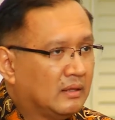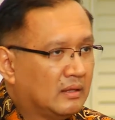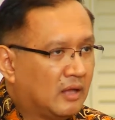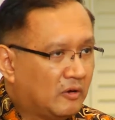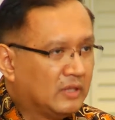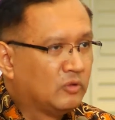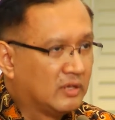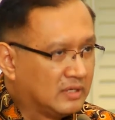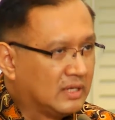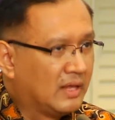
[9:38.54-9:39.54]
now in
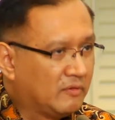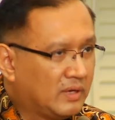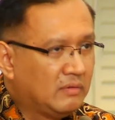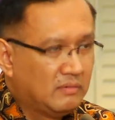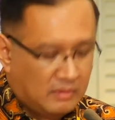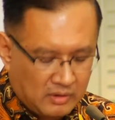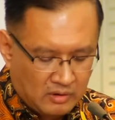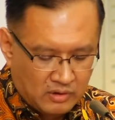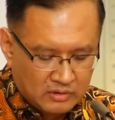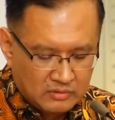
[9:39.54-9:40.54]
2011,
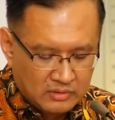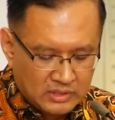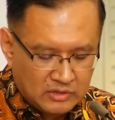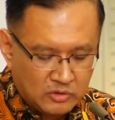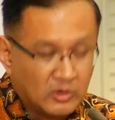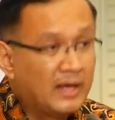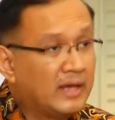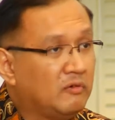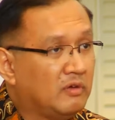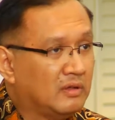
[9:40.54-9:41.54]
on in
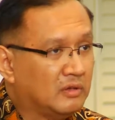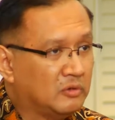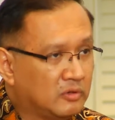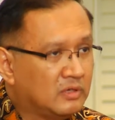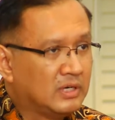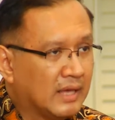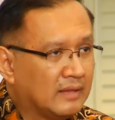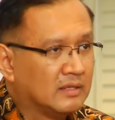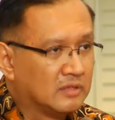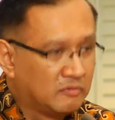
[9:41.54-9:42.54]
July, we will do
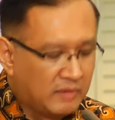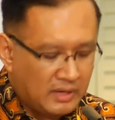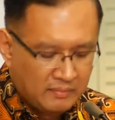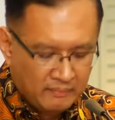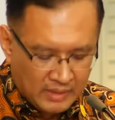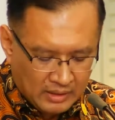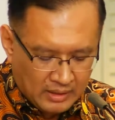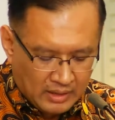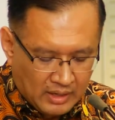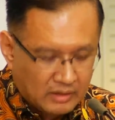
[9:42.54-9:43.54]
again the survey,
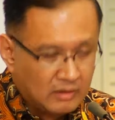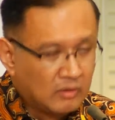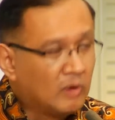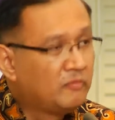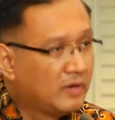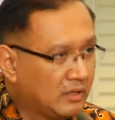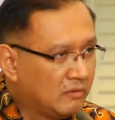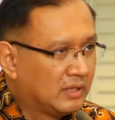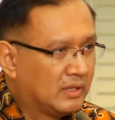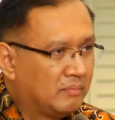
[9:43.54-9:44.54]
and hopefully
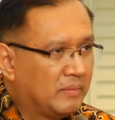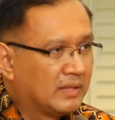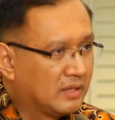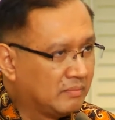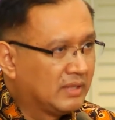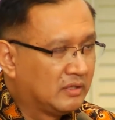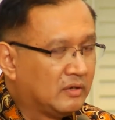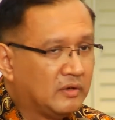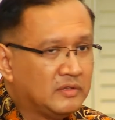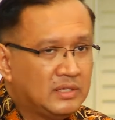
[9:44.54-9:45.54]
with a better
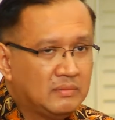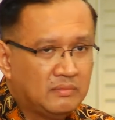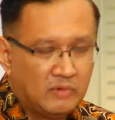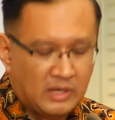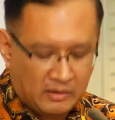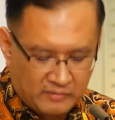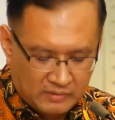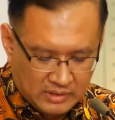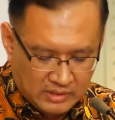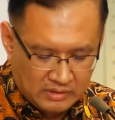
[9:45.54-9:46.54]
methodology, we have
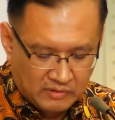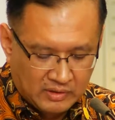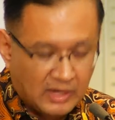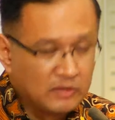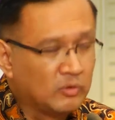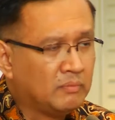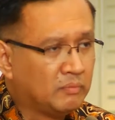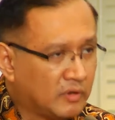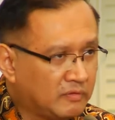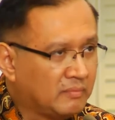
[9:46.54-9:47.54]
uh, we try to
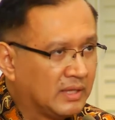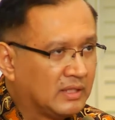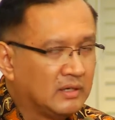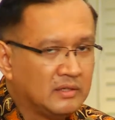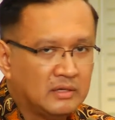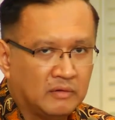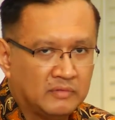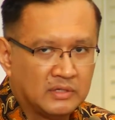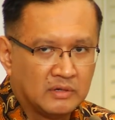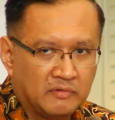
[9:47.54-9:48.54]
improve the methodology of
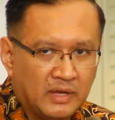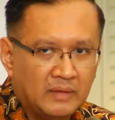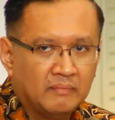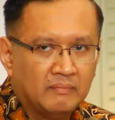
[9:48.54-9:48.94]
the survey.